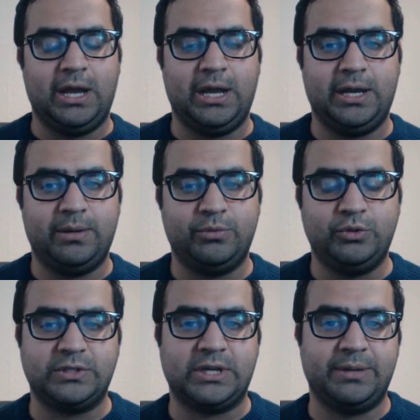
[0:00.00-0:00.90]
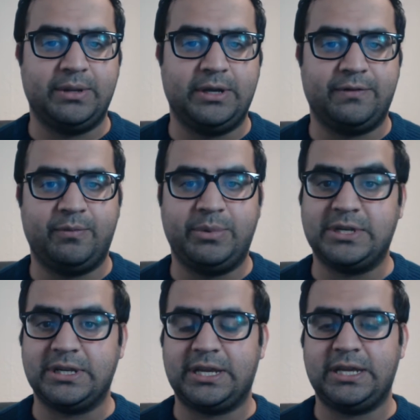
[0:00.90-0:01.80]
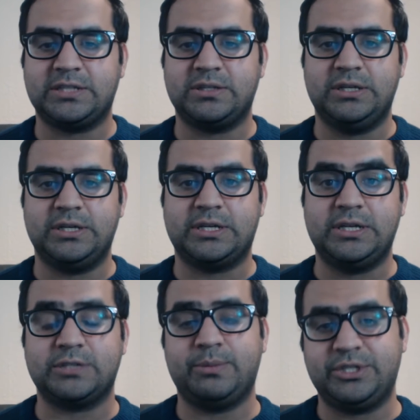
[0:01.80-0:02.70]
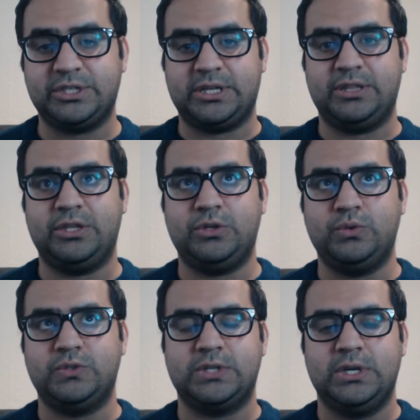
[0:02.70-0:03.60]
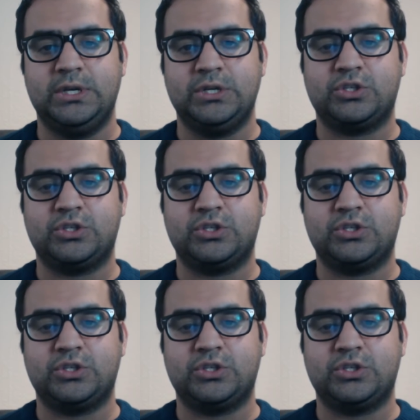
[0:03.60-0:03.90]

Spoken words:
using forbidden curse magic, and they use